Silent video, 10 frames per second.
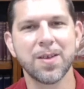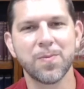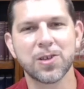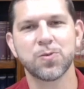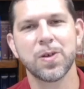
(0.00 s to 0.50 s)
in
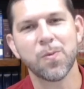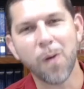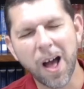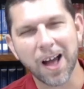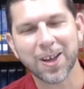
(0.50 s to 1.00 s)
which we
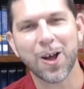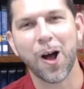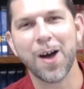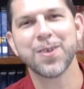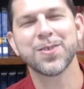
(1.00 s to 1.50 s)
walk
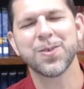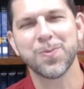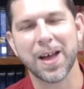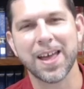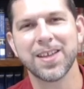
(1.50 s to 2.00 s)
on the
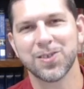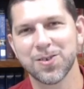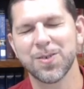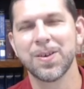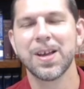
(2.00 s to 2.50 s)
way
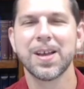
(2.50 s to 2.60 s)
to